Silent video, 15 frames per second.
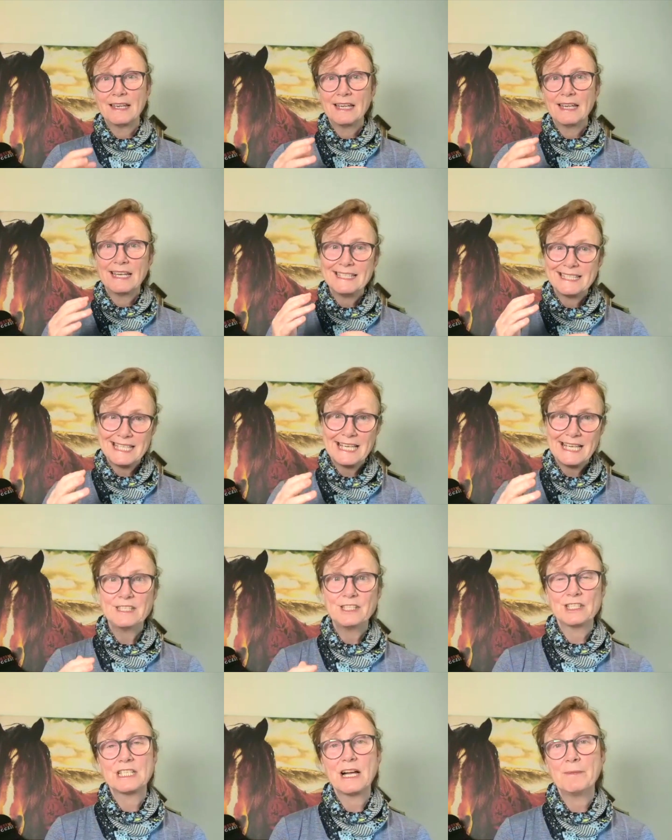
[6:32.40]
Set
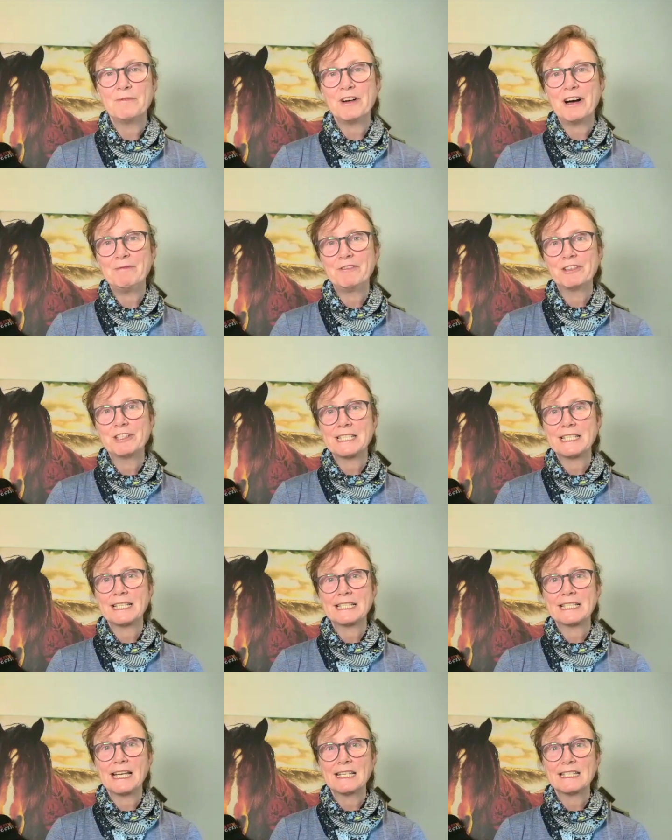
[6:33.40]
yourself up for
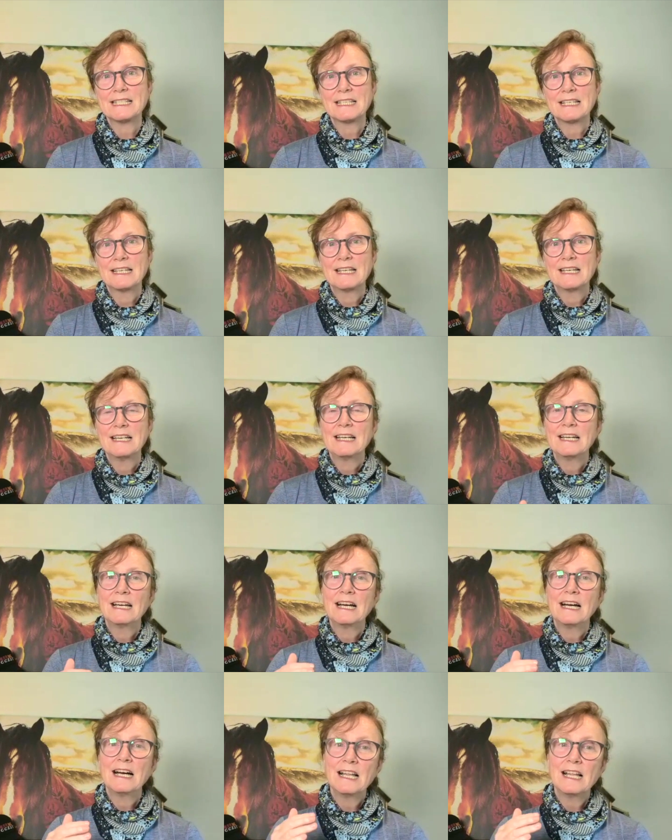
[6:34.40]
success.
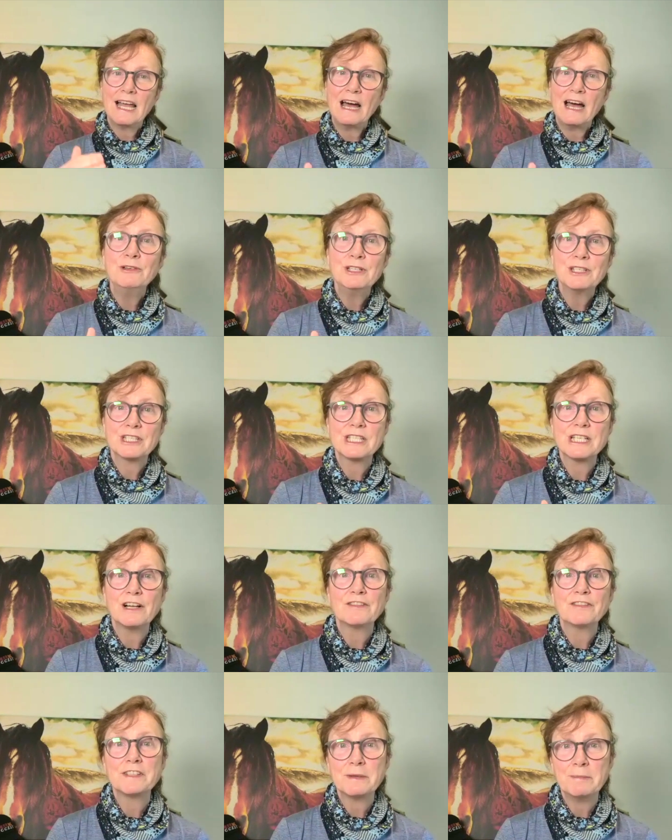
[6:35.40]
Allow
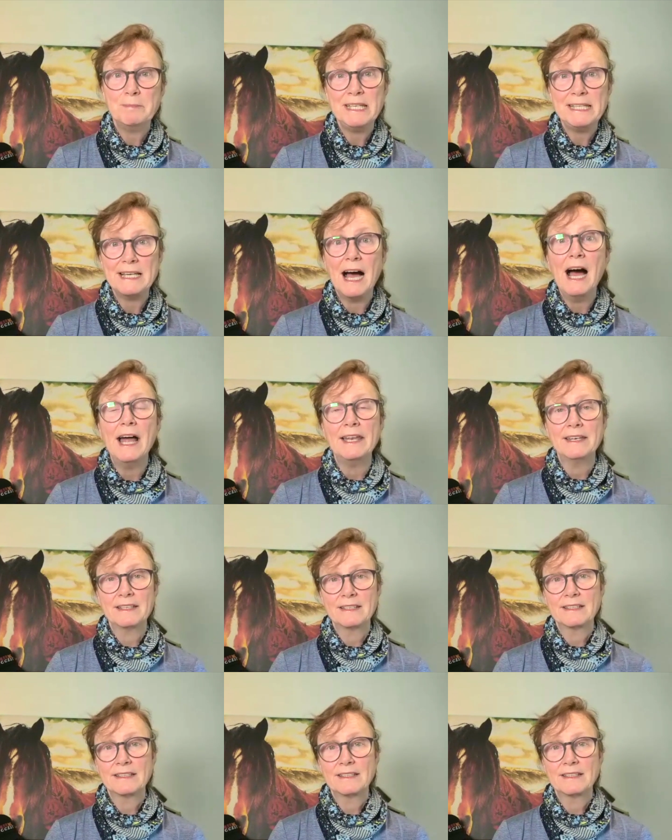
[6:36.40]
yourself to be done.